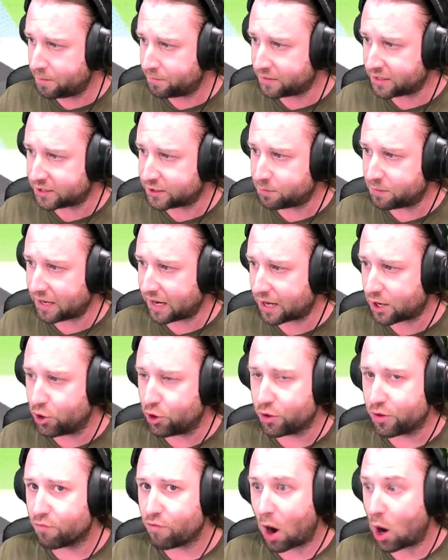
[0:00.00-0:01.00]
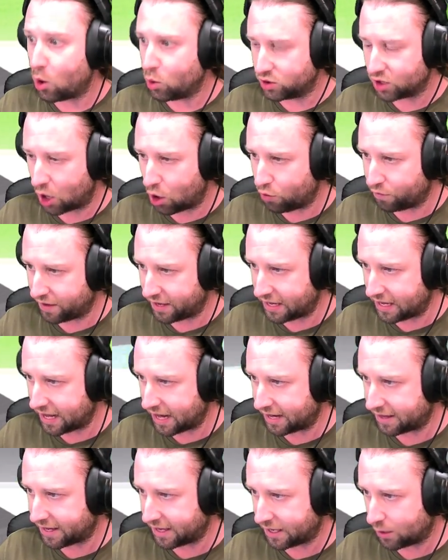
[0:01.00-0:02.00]
this would be like another road over
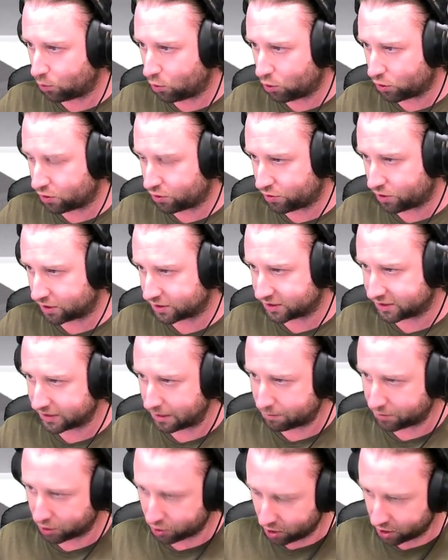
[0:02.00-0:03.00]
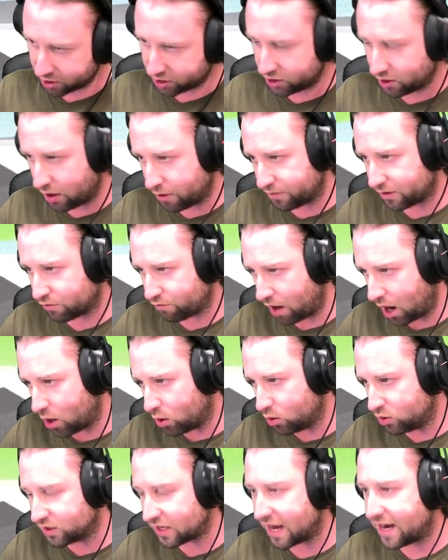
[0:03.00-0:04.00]
here, and then you walk across the zebra crossing over the
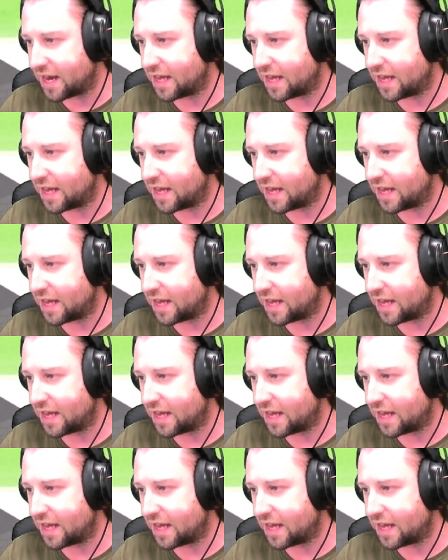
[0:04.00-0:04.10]
road,